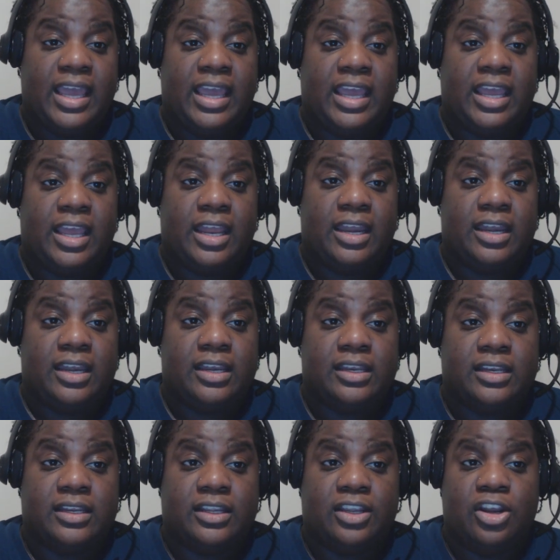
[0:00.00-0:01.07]

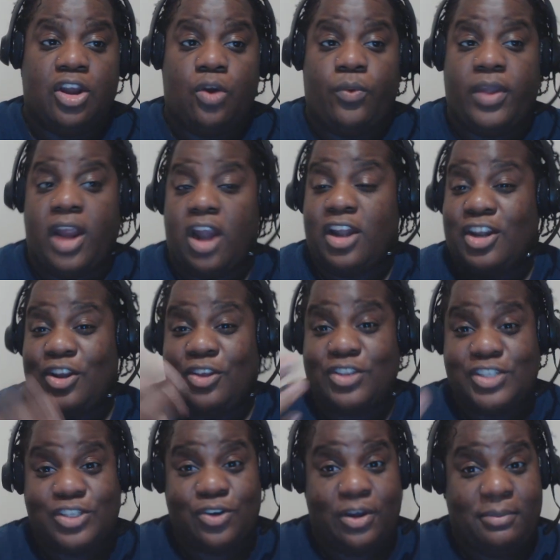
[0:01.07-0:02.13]
And, we already know
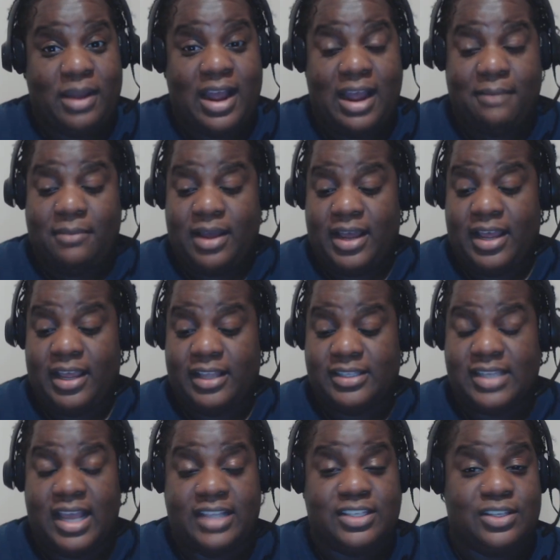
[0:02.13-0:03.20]
the story behind
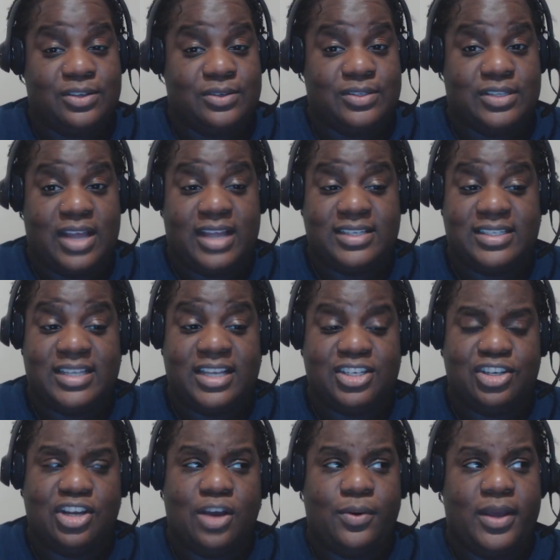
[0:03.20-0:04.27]
my tattoo. So I
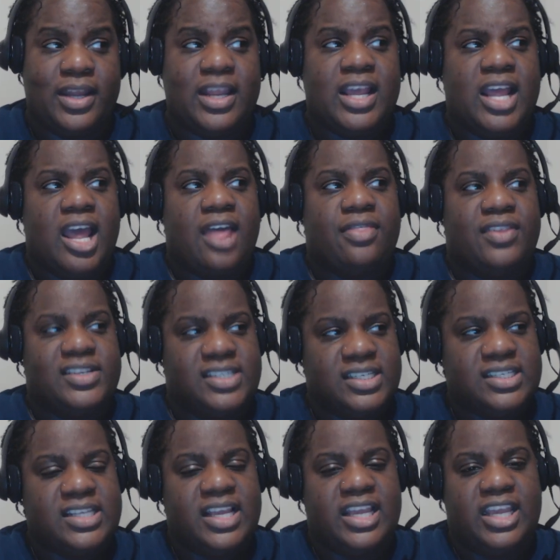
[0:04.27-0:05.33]
said, you know what? This
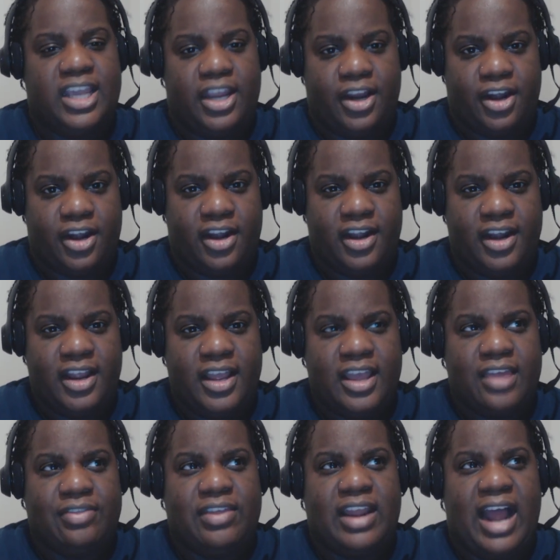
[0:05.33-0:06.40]
is the year
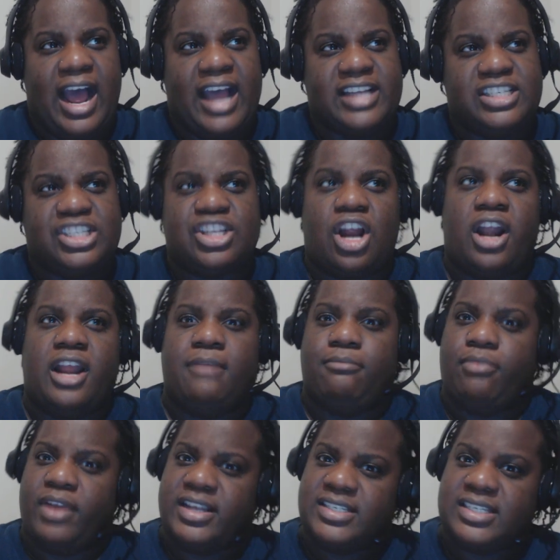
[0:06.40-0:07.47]
that I start
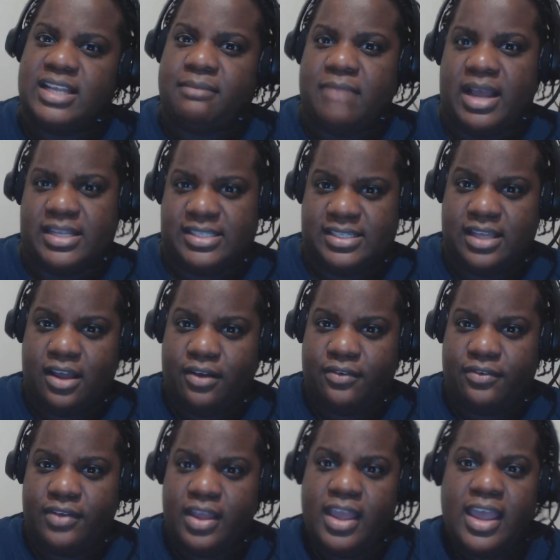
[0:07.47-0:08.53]
embracing
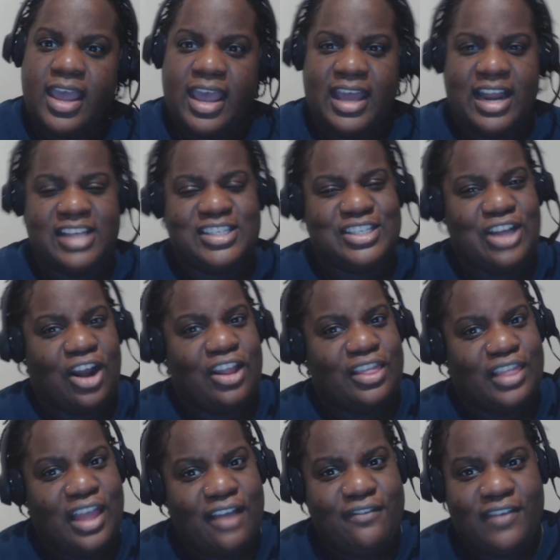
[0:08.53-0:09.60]
myself and I
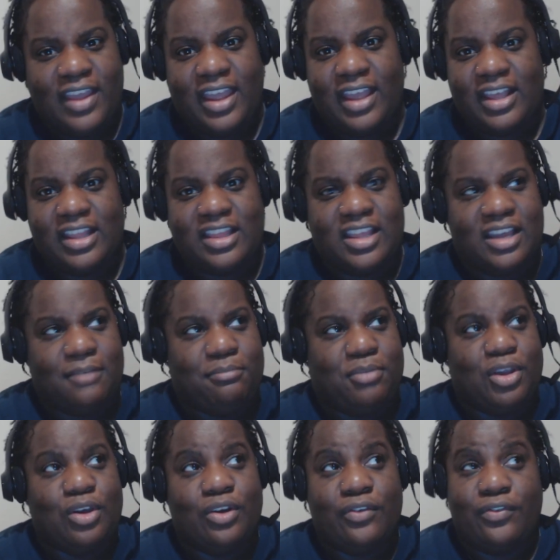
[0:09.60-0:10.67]
start loving the
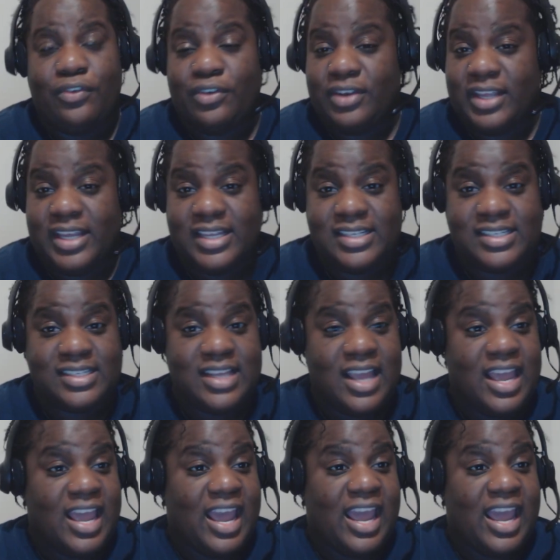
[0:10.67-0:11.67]
beautifulness